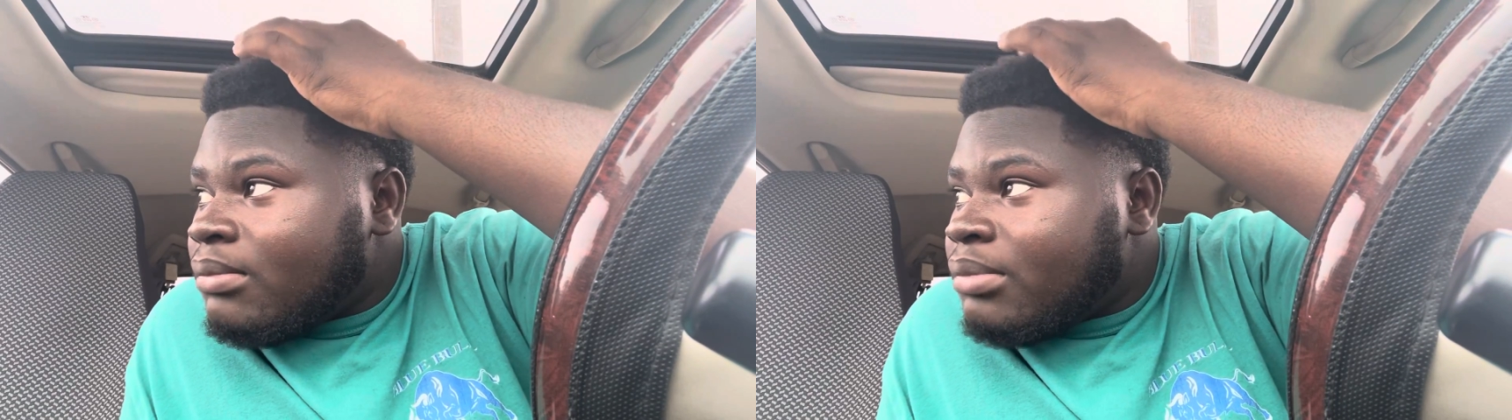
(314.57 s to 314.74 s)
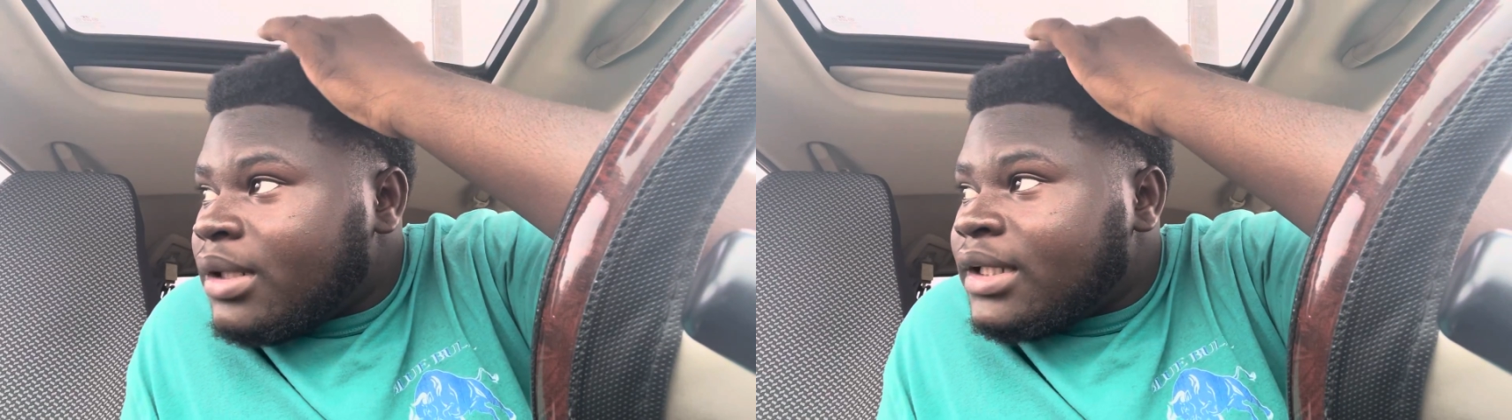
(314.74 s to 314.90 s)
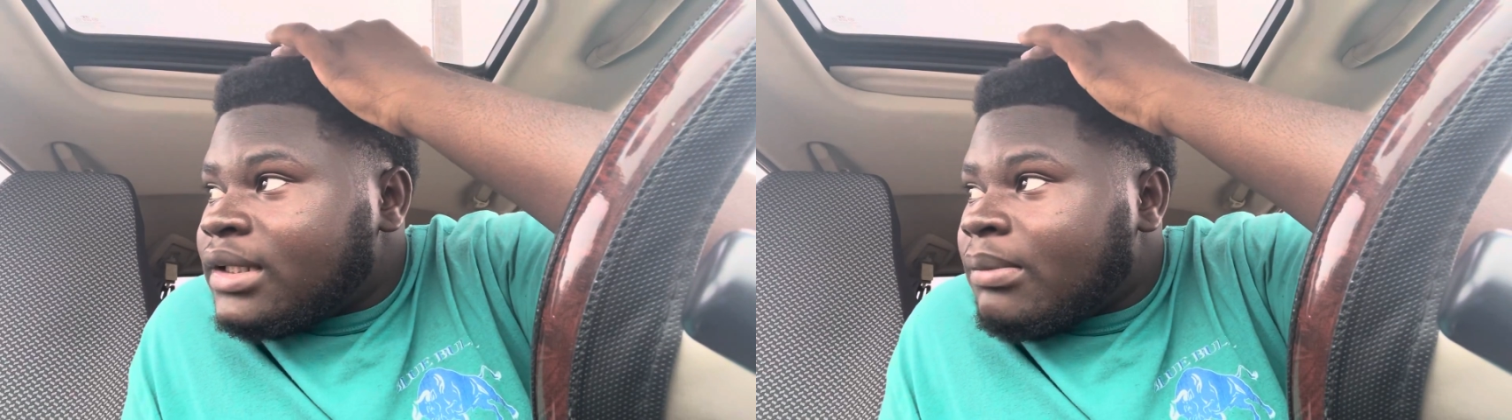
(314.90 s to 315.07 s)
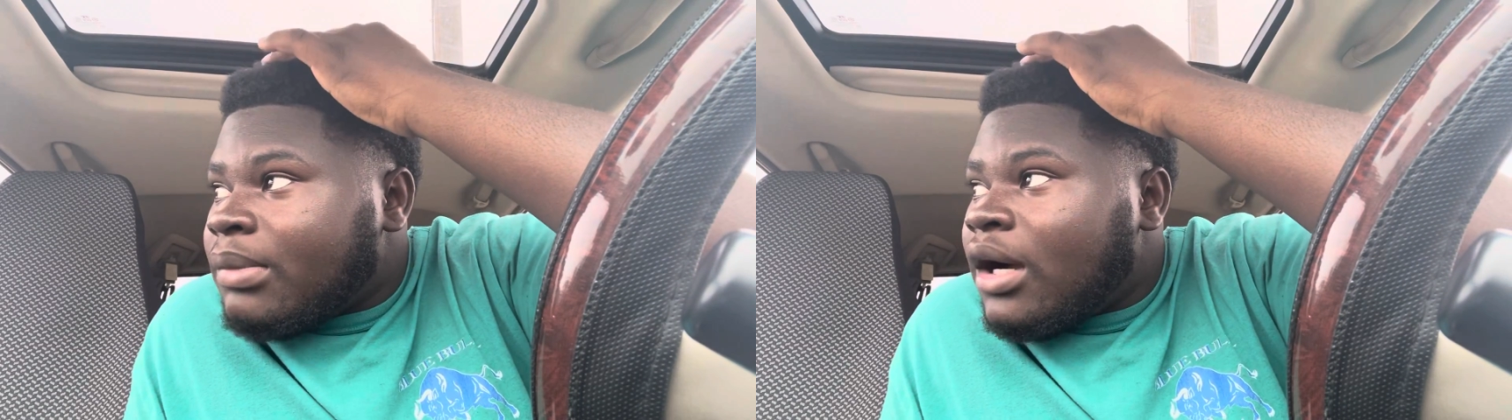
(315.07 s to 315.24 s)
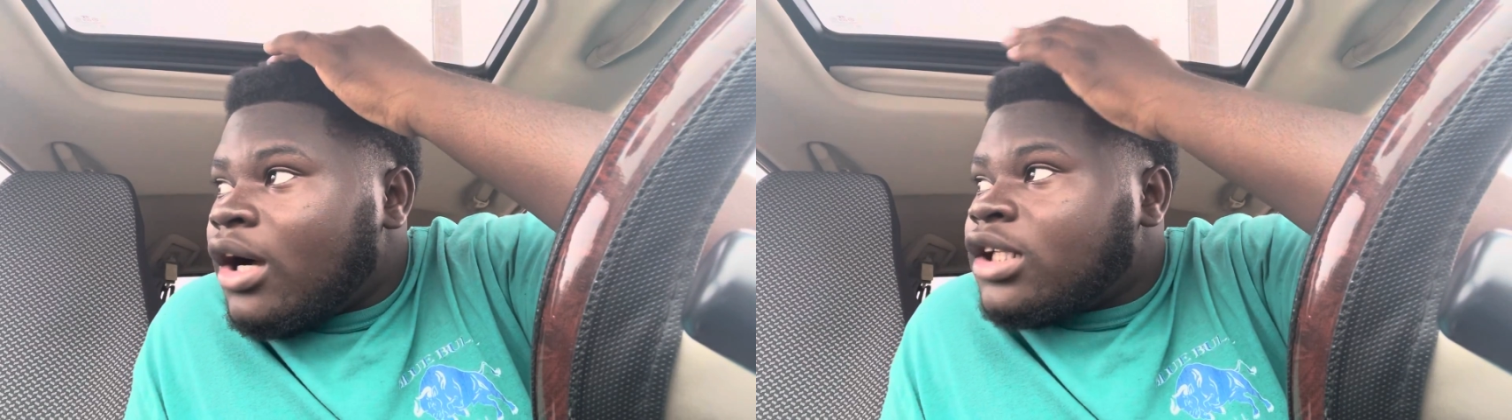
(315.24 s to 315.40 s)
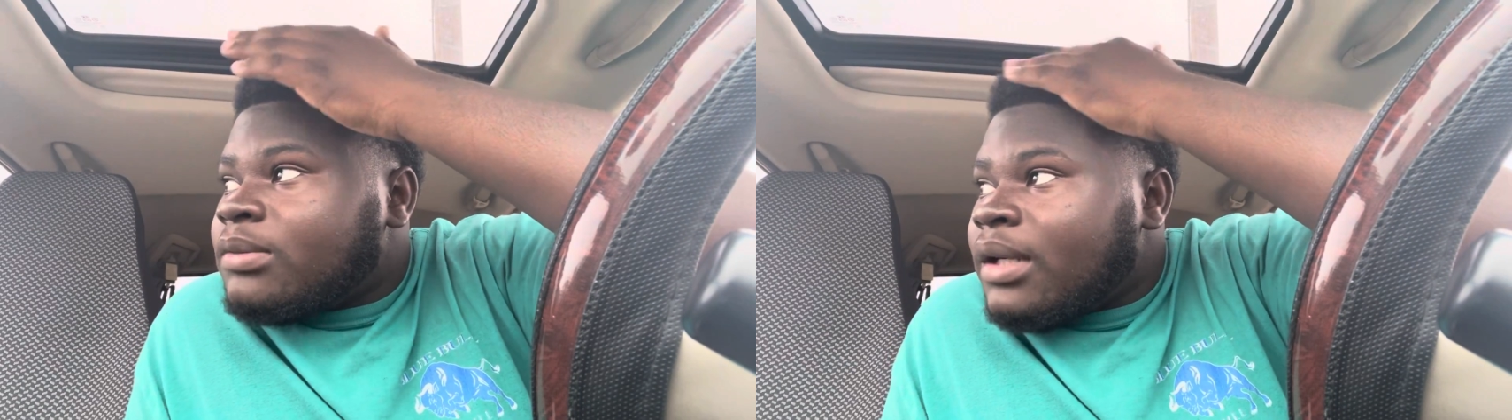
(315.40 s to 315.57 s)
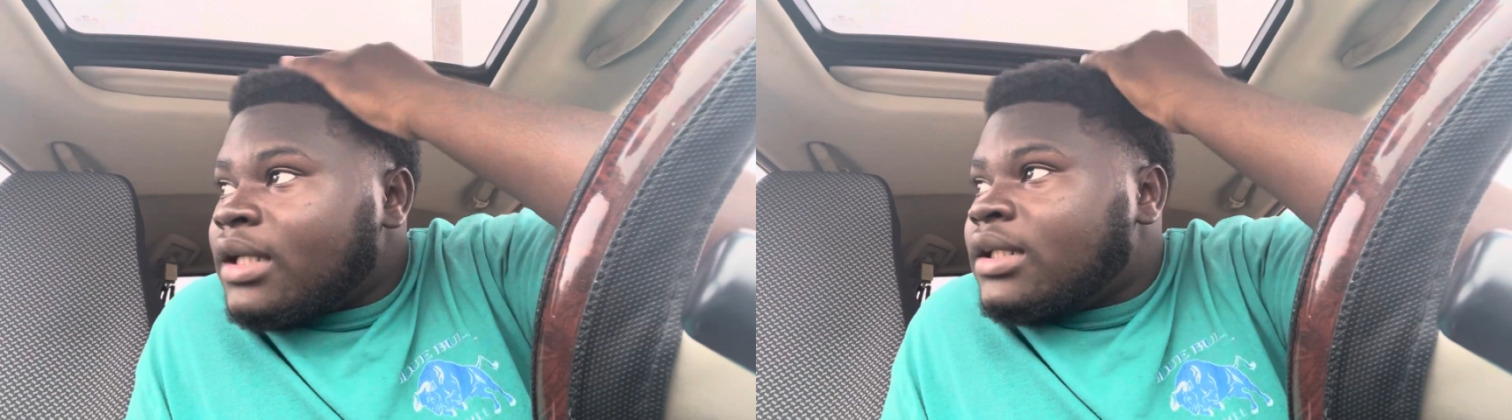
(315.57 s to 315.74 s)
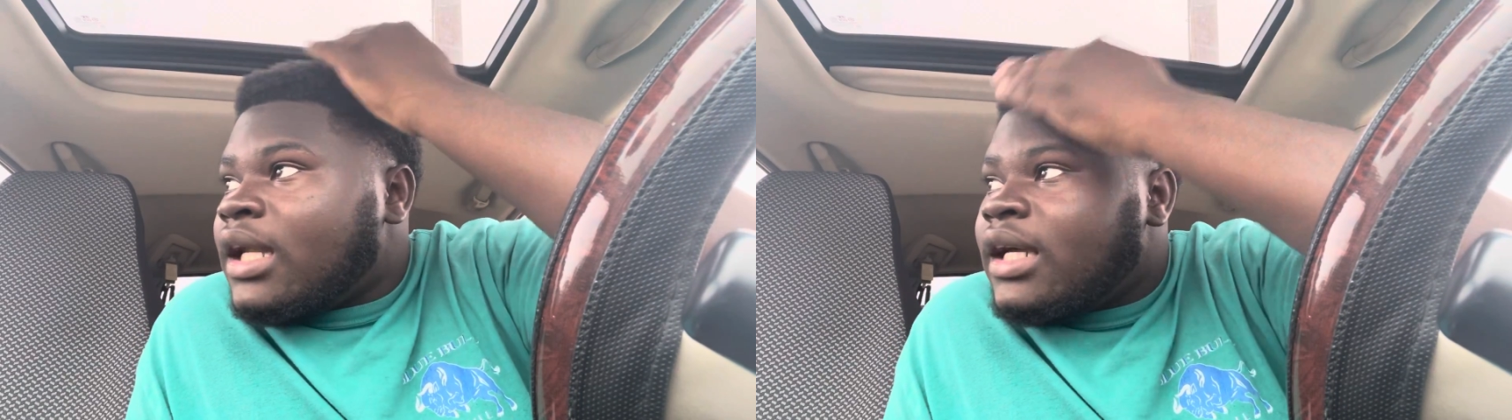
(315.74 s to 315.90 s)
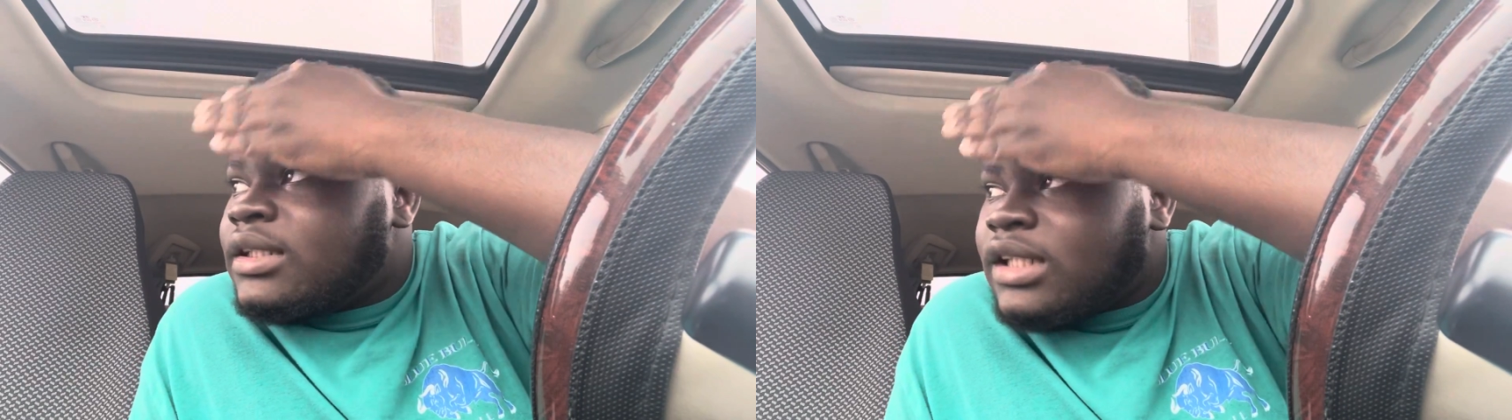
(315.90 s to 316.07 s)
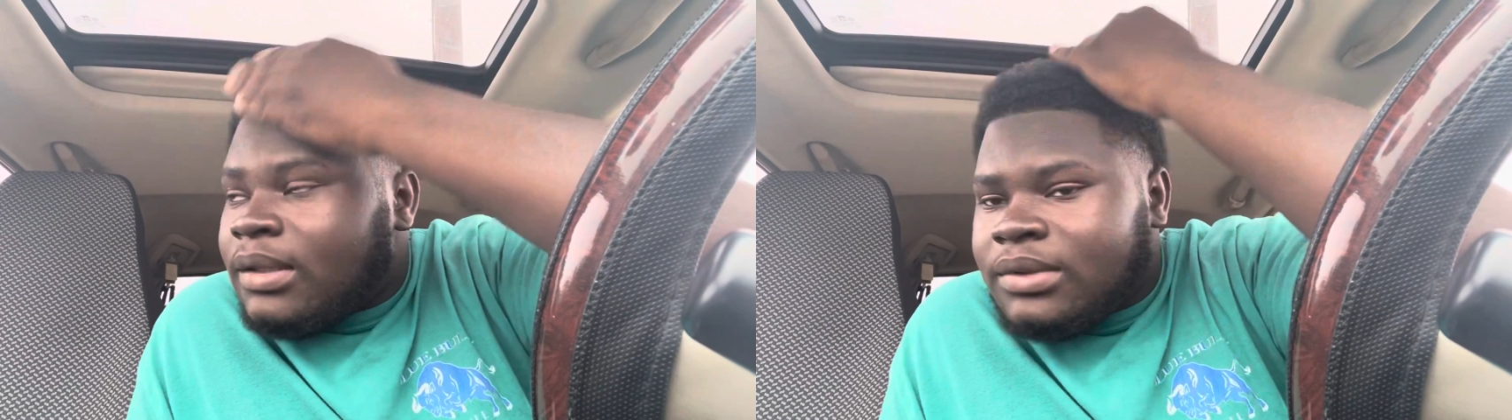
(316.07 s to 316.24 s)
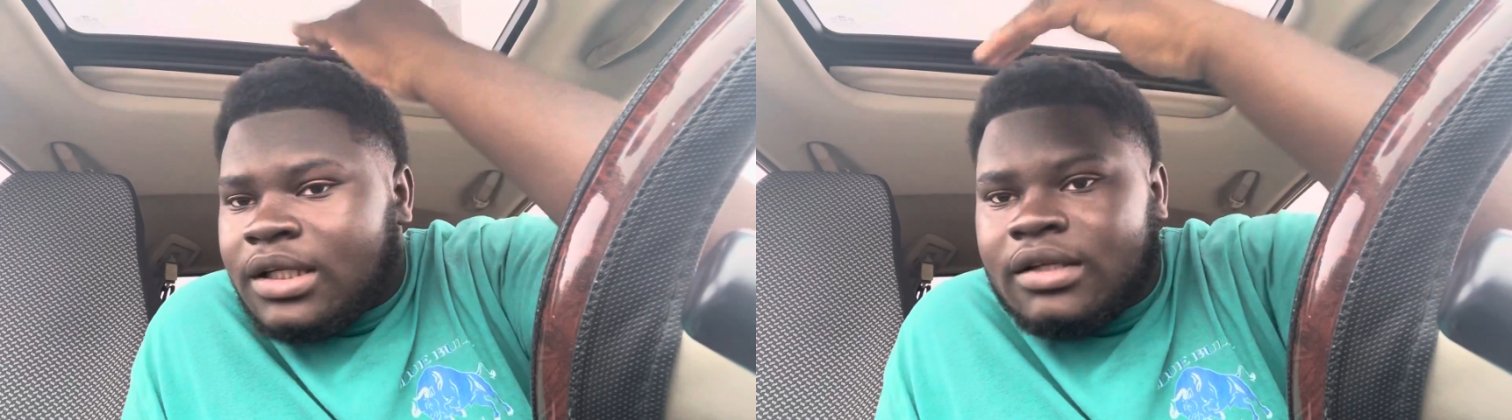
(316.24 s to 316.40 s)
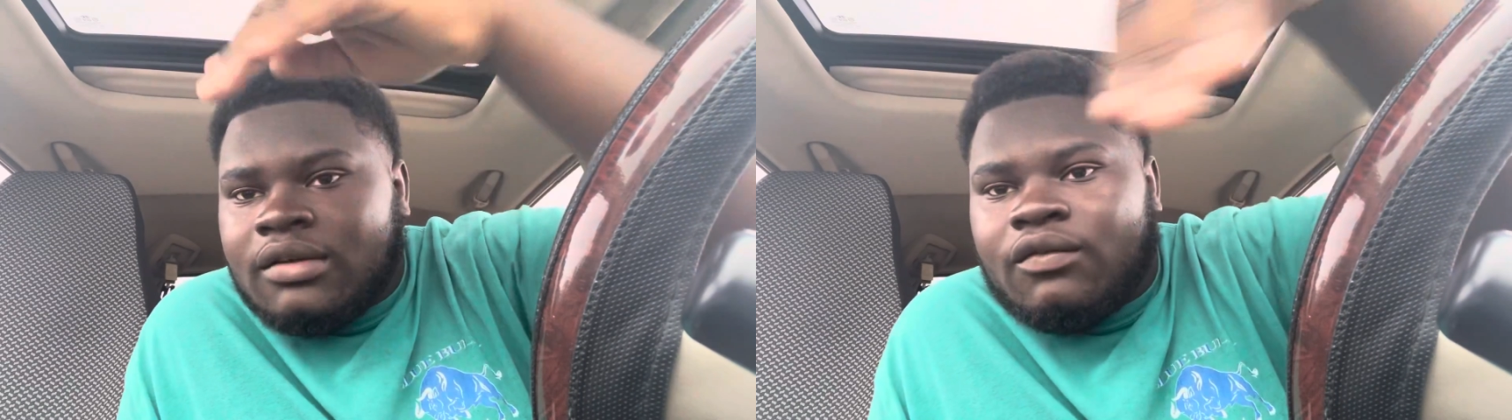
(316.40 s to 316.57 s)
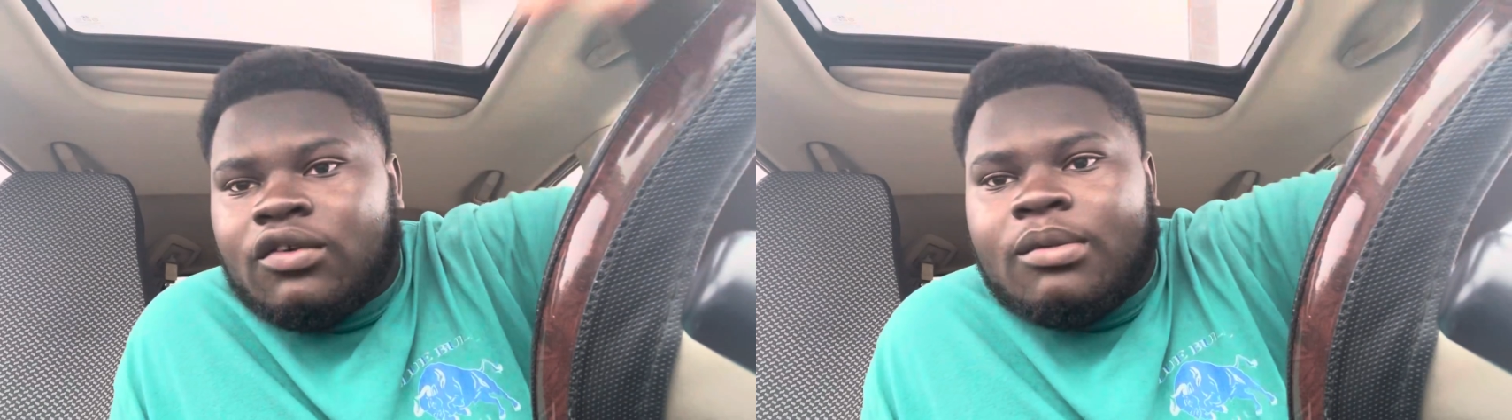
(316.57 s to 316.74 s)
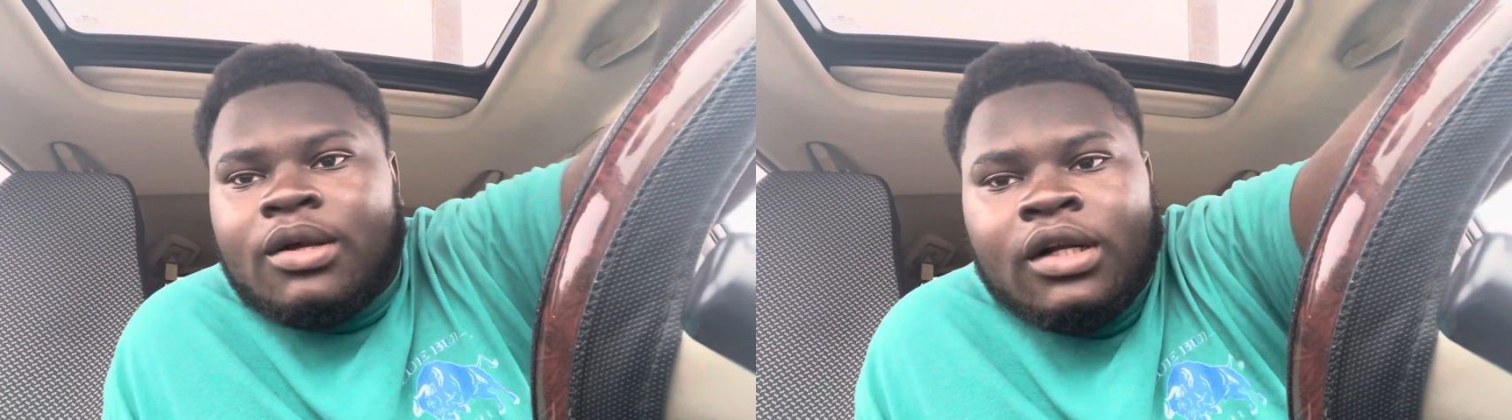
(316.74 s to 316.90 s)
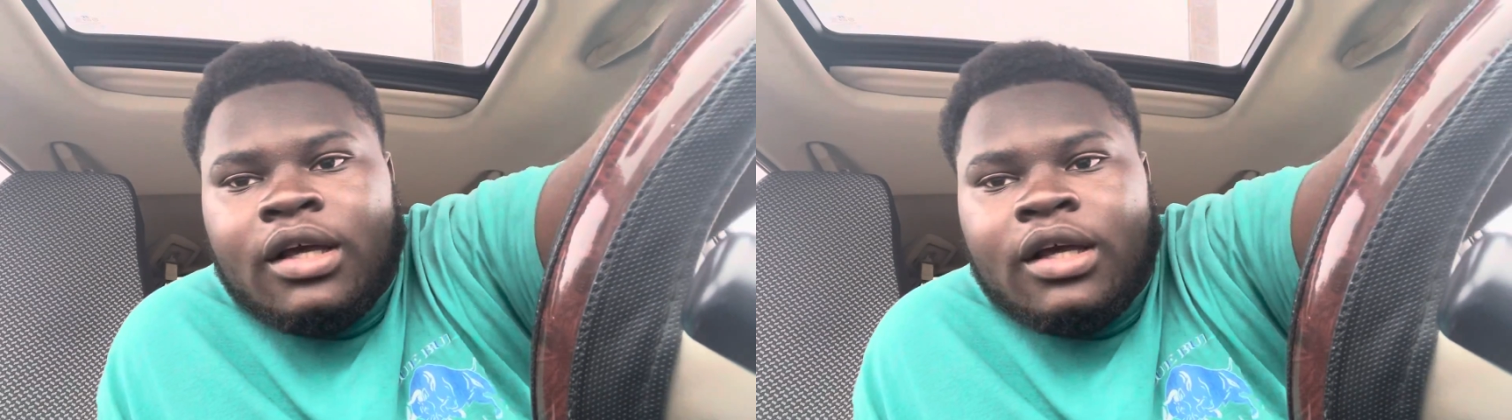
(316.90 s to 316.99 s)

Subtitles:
but it's a bald spot knot type thing. You feel me?